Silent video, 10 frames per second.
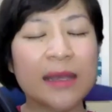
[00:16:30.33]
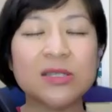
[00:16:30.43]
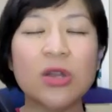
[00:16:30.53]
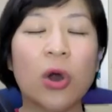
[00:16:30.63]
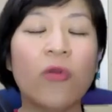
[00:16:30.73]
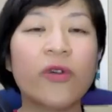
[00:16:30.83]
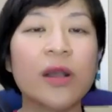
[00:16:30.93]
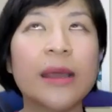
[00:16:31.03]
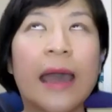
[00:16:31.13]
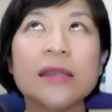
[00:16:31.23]
it's not
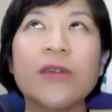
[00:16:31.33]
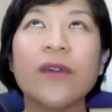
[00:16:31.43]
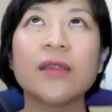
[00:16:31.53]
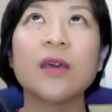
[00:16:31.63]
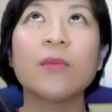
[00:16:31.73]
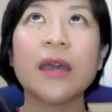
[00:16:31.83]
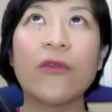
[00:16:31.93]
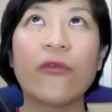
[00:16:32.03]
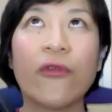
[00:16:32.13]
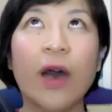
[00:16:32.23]
overly activated, but
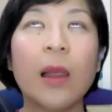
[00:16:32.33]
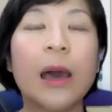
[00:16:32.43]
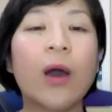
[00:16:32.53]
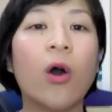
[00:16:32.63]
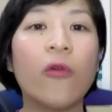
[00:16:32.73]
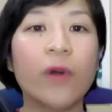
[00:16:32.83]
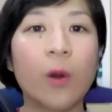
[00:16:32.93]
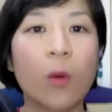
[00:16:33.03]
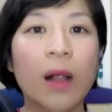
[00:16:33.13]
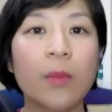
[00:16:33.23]
it felt like
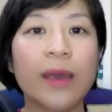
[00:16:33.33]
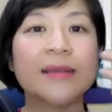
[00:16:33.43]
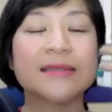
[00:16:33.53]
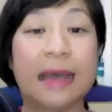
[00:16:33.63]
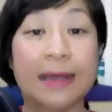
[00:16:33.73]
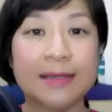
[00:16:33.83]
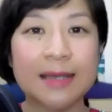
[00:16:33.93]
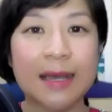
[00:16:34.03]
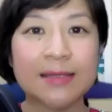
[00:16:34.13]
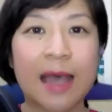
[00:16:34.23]
overwhelming
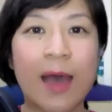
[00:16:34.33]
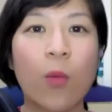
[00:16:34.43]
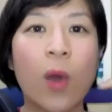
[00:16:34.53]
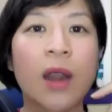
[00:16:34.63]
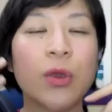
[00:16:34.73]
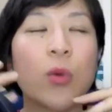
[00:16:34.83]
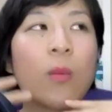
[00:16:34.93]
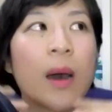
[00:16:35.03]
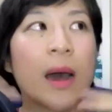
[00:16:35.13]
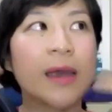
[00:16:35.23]
senses that where you
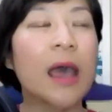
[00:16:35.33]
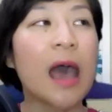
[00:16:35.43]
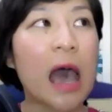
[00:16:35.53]
might